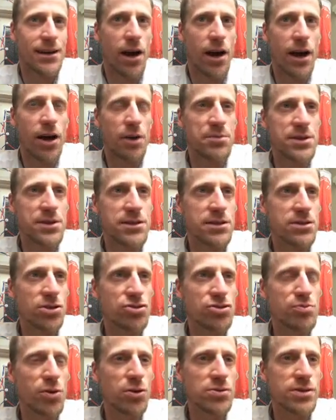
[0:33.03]
I hope this is a
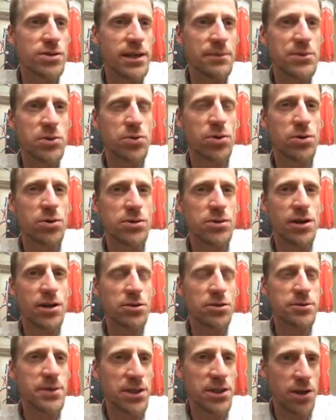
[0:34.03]
small step towards an
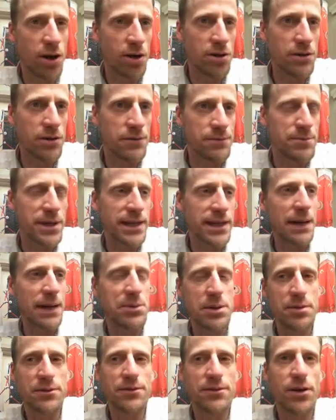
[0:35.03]
ultimate goal of being
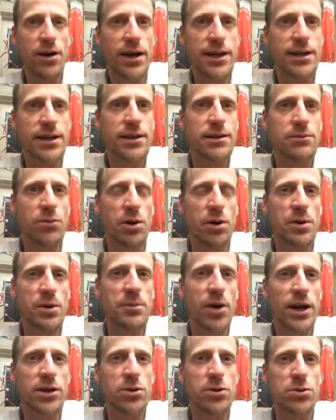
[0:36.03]
able to provide what we
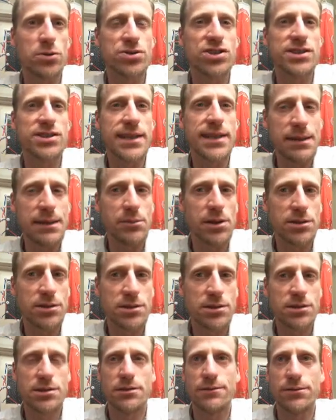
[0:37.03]
might call
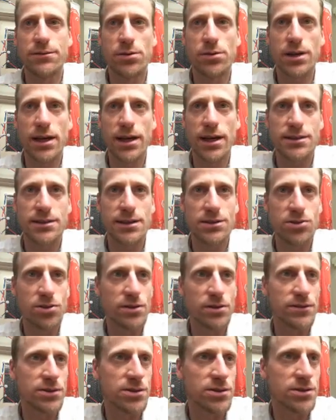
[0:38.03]
seamless forecasting
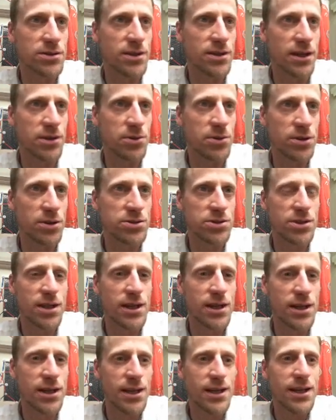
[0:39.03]
services across
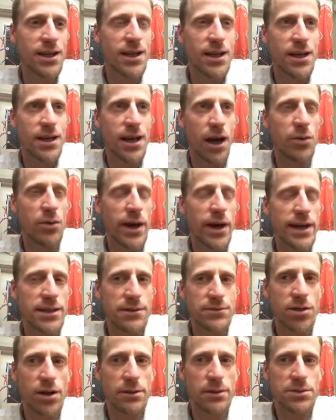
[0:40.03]
a range
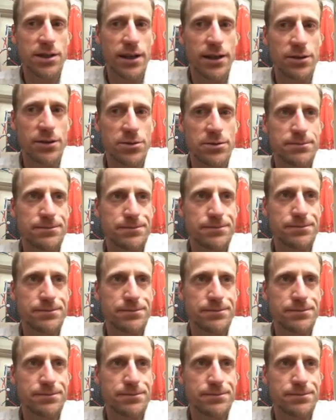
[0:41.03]
of timescales.